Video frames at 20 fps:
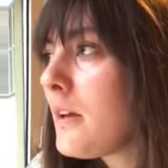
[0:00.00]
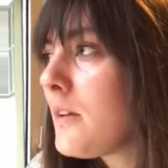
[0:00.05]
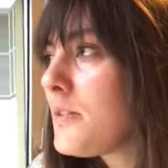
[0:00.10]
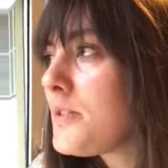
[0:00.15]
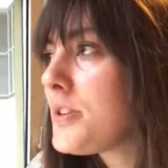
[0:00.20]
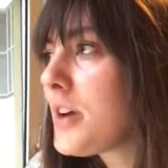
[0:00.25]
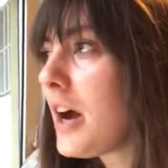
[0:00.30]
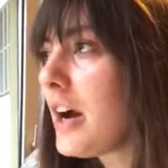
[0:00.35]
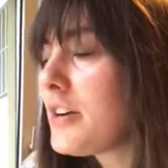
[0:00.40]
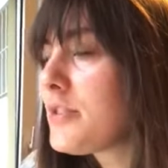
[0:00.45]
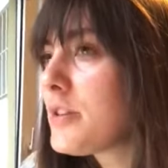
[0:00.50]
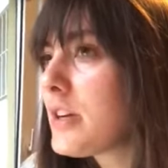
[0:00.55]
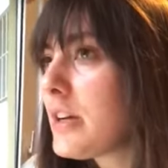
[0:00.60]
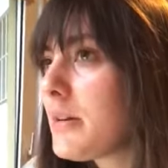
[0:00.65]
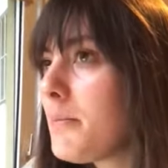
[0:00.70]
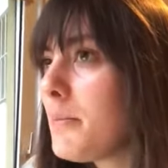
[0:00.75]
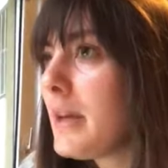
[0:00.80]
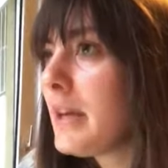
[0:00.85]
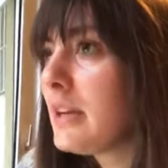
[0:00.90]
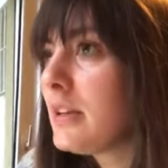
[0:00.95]
So I'd
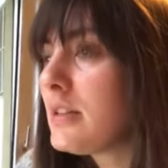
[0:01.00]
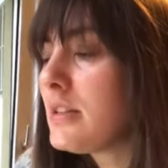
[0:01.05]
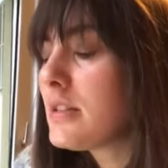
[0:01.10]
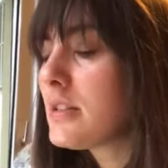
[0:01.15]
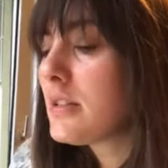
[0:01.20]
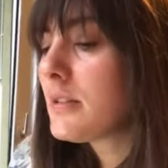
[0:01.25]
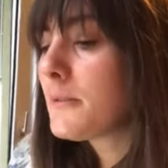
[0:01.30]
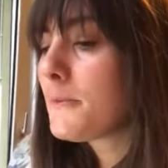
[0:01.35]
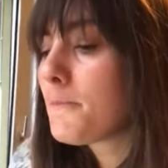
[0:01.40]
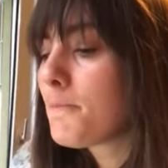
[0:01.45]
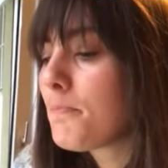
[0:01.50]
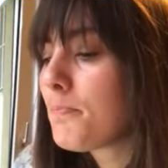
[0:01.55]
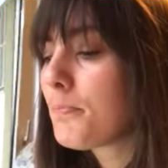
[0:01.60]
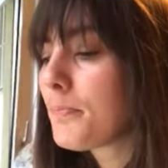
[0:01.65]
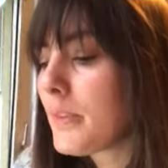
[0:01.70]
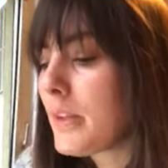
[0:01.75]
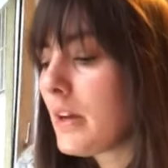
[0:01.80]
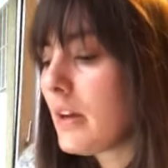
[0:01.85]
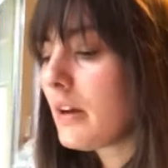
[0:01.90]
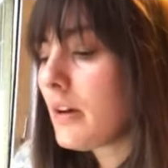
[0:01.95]
recommend
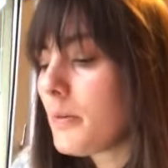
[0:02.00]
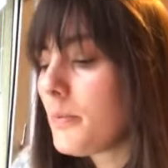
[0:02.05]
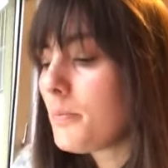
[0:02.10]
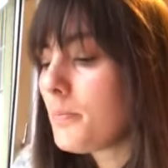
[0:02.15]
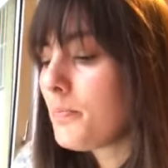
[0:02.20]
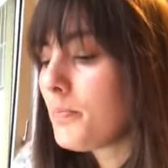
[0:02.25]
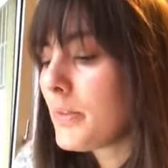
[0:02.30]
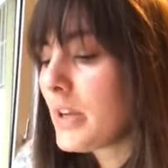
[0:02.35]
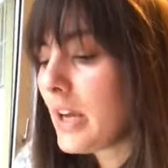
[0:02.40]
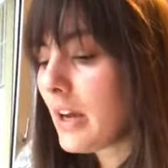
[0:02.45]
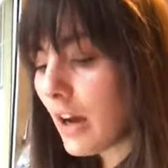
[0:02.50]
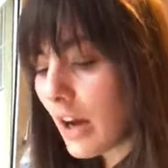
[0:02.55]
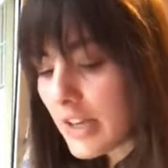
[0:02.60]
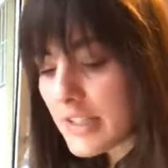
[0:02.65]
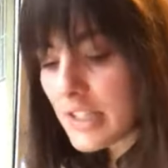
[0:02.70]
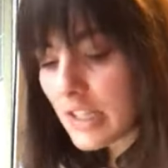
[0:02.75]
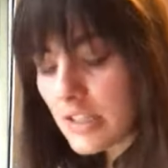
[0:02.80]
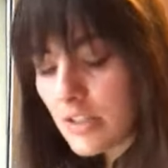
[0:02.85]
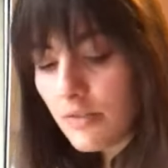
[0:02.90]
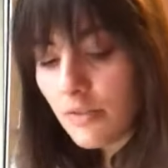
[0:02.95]

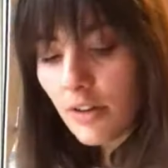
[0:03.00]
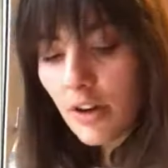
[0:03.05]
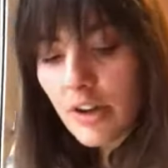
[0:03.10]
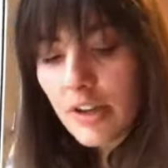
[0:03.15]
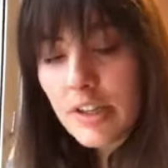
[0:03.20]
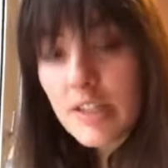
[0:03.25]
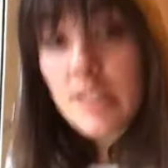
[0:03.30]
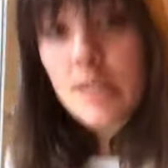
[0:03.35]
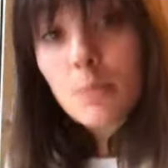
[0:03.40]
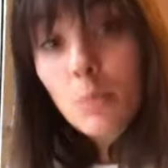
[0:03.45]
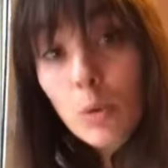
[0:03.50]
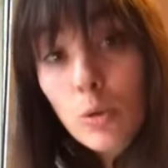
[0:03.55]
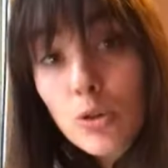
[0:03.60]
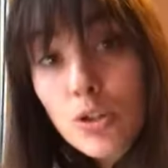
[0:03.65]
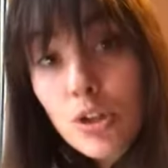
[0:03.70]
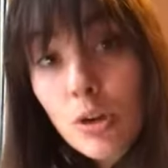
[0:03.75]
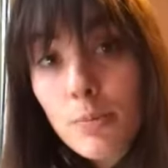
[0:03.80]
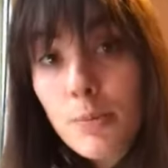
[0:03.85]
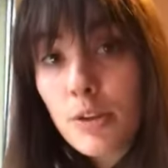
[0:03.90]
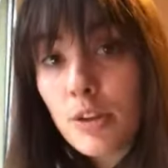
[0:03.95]
identifying a small
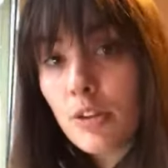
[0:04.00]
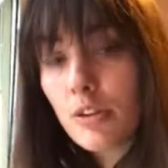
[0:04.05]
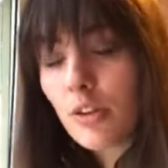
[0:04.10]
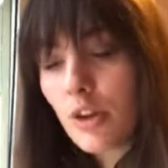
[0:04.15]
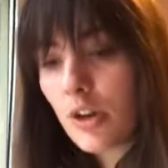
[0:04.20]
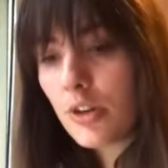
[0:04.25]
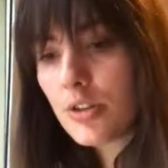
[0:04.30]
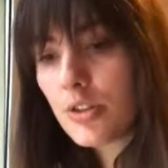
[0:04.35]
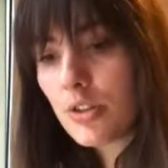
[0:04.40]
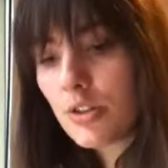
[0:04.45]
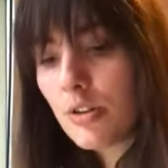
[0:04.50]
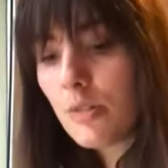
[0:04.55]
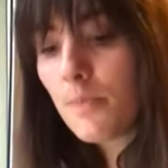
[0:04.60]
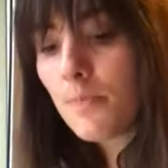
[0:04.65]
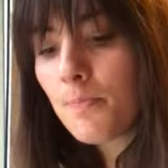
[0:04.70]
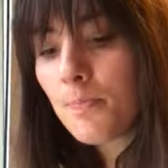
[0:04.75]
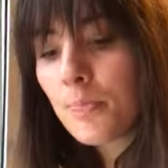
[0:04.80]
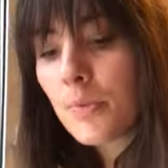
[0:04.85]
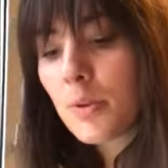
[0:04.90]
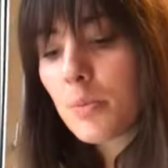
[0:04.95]
shop you can go to,
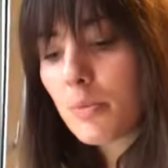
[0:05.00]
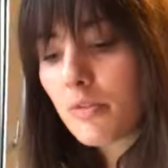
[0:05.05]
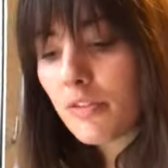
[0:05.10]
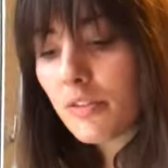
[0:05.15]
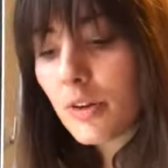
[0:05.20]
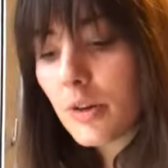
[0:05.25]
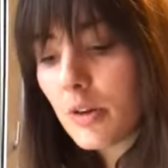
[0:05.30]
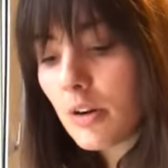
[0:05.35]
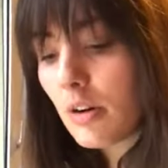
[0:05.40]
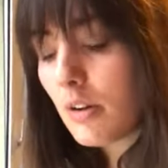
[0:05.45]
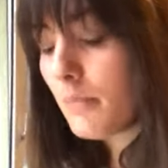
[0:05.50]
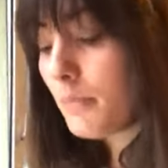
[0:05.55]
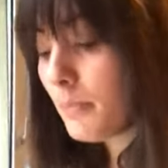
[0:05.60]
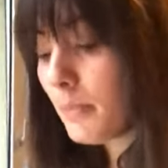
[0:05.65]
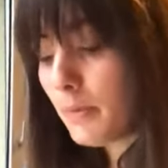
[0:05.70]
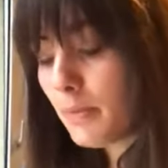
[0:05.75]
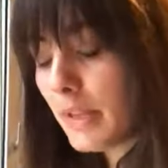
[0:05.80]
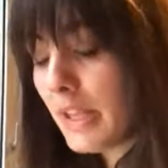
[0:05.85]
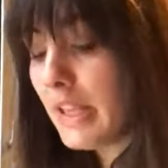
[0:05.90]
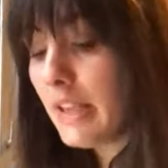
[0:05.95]

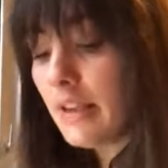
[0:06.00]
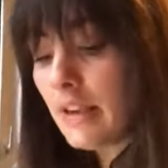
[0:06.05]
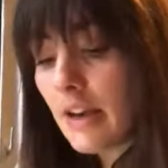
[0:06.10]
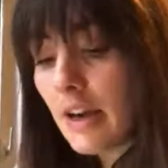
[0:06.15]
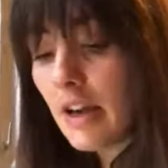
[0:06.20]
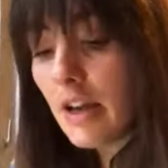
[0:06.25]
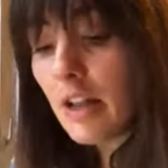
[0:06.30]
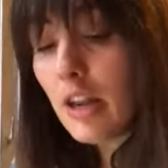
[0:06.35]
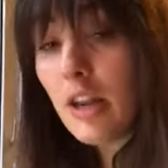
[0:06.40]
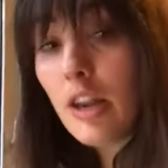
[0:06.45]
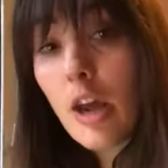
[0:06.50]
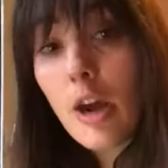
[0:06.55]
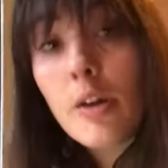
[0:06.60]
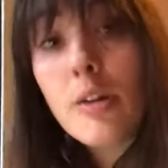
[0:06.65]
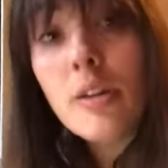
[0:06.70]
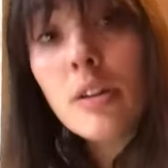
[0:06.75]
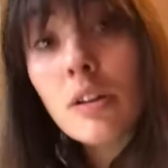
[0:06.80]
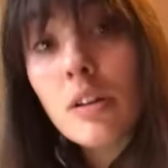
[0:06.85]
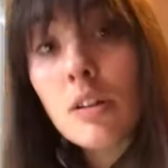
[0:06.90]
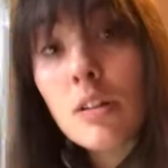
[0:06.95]
preferably a
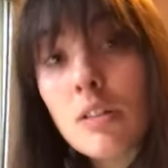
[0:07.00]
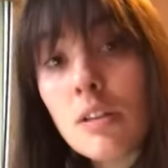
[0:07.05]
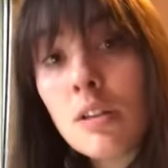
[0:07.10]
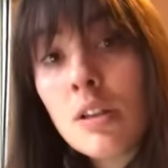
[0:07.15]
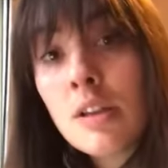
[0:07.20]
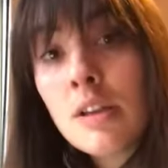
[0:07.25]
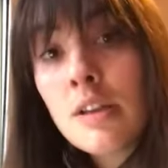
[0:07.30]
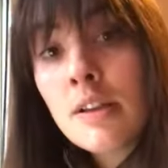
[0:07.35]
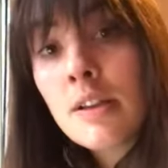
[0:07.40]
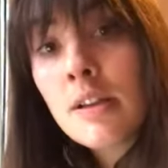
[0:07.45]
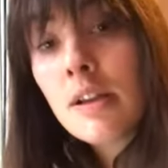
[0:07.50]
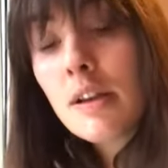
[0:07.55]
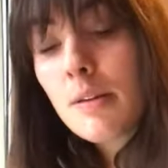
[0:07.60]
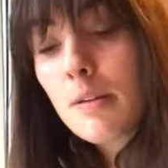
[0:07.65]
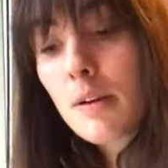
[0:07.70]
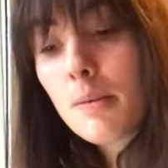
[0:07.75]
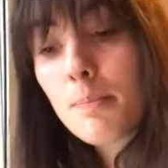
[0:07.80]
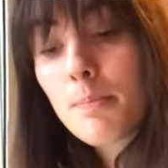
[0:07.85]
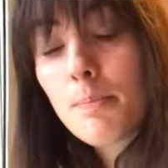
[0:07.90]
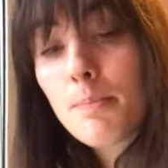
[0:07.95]
local
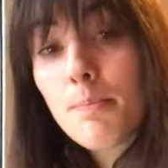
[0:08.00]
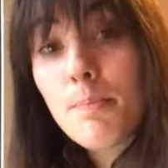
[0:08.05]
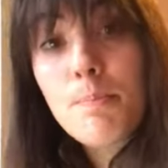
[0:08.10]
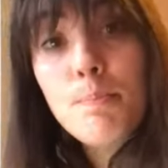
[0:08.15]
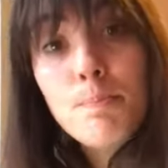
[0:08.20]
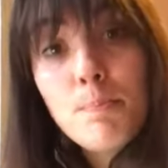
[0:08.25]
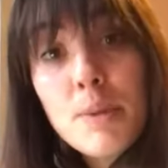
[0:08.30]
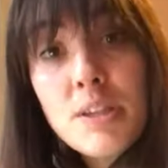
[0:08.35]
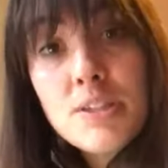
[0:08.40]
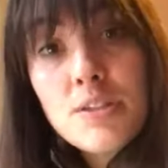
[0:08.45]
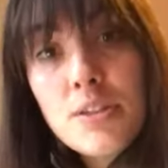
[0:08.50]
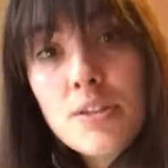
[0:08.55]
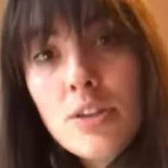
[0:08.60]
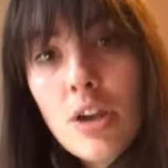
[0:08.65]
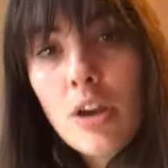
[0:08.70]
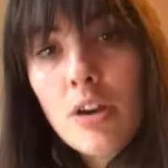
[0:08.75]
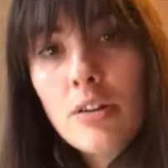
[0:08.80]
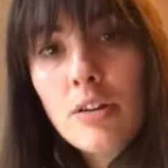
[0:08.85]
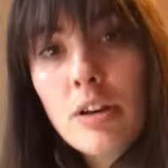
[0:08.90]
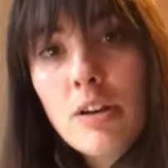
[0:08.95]
business
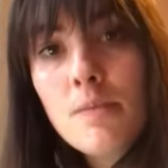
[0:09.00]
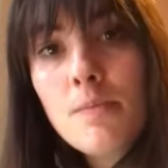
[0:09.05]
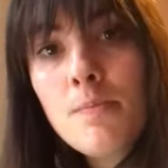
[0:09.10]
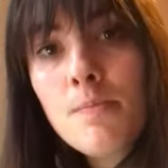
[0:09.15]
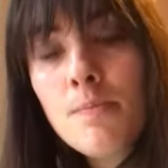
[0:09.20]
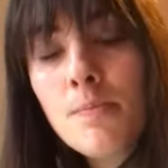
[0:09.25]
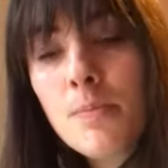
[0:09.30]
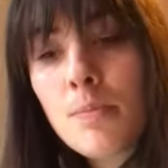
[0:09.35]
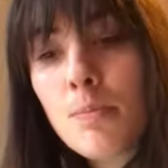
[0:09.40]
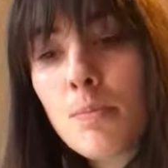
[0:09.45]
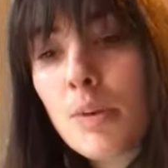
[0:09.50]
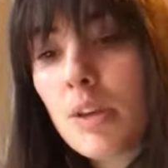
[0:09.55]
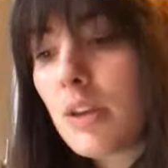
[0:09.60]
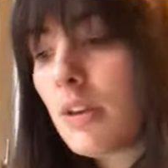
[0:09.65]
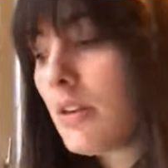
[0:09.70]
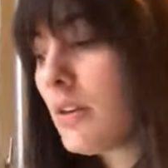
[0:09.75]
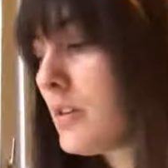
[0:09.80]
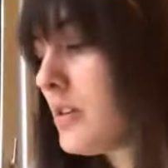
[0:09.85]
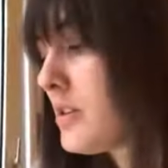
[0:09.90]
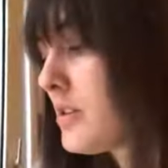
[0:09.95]
owner,
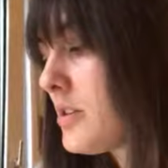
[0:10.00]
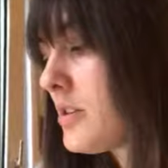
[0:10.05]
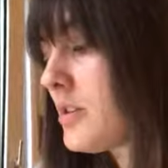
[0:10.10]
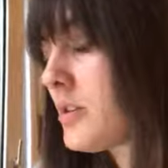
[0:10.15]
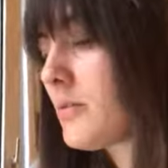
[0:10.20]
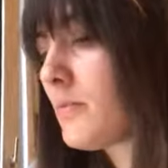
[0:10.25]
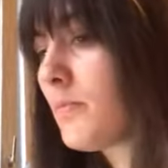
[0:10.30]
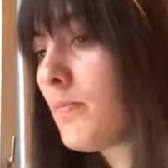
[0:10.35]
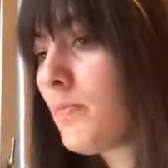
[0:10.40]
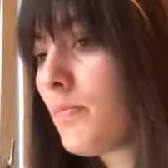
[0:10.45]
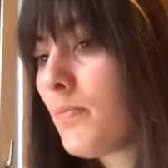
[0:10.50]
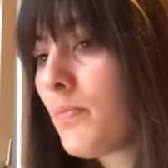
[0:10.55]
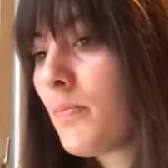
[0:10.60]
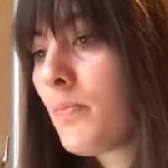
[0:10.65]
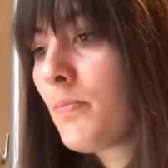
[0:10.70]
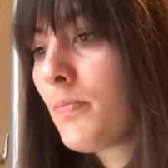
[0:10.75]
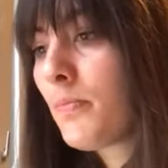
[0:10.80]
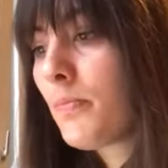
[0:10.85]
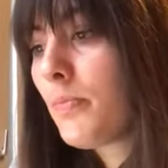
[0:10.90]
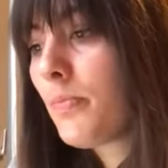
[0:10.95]
because
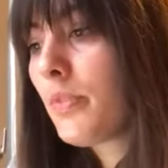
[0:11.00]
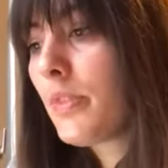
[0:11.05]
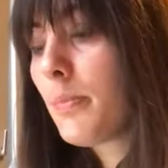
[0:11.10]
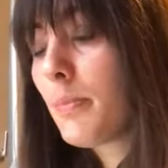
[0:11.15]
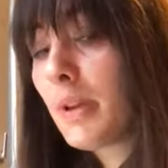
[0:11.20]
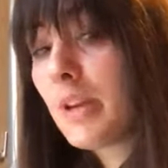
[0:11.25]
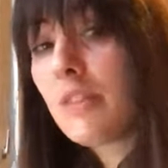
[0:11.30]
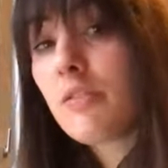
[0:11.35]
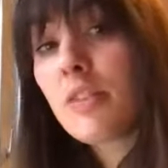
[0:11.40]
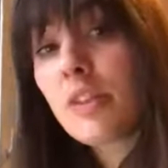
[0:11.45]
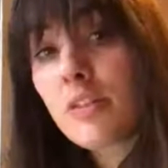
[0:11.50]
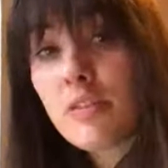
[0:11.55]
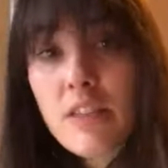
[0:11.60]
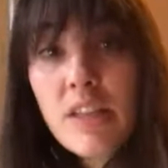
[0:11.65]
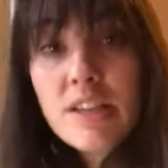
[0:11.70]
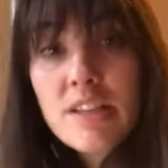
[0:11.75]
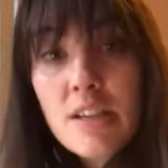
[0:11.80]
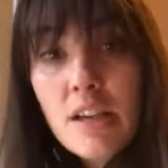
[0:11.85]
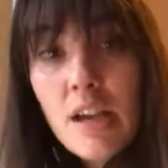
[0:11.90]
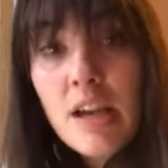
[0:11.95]
the benefit of
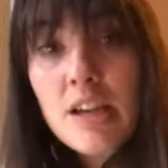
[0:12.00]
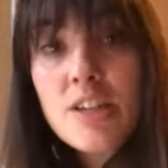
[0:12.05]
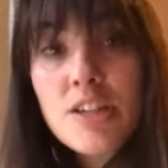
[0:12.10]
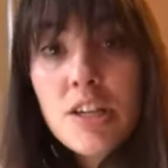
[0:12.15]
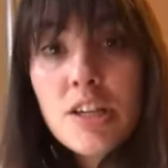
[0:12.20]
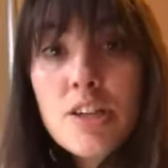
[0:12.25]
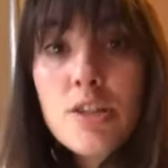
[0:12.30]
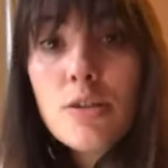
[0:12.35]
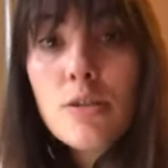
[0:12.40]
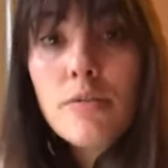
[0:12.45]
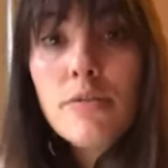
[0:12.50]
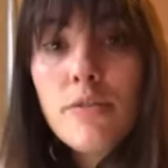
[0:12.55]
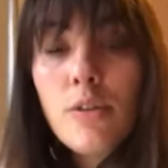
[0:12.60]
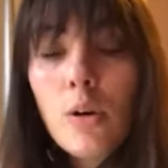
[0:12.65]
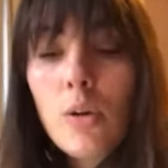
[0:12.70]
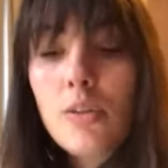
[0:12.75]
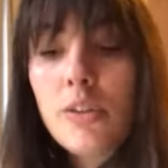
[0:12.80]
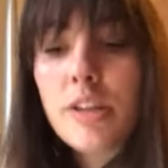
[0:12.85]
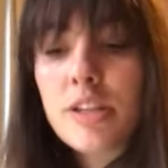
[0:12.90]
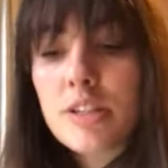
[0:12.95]
that is actually
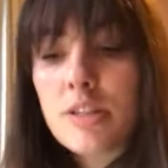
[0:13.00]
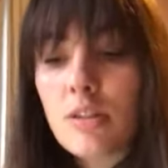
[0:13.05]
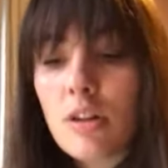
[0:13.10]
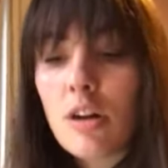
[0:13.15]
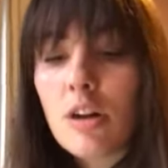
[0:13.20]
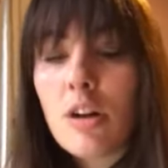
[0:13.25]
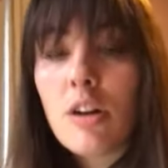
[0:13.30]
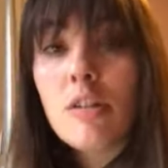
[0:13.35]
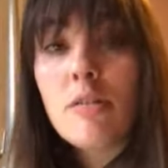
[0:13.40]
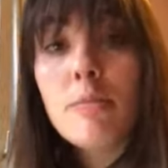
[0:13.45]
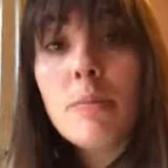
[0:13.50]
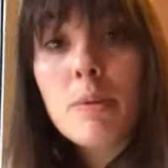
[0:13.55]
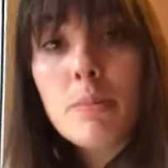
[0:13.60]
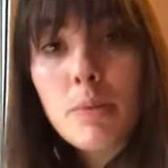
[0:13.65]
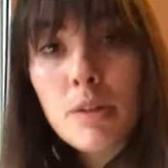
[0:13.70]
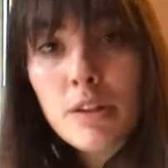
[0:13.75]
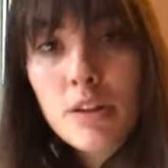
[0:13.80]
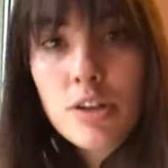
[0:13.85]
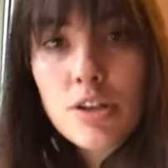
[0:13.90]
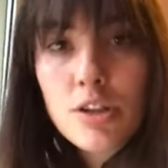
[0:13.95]
twofold. There's not a lot of
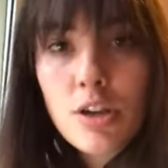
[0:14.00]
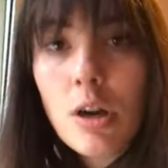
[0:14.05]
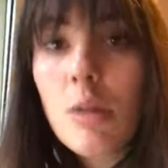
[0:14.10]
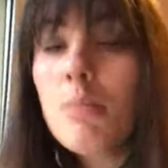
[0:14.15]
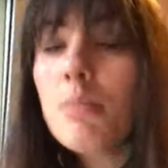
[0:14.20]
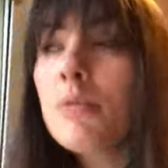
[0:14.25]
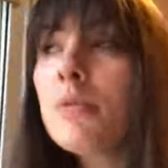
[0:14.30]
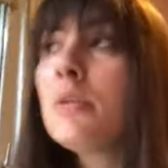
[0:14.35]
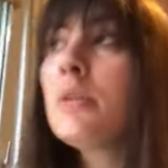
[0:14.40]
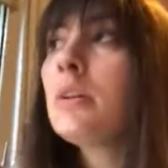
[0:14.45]
people in the shop.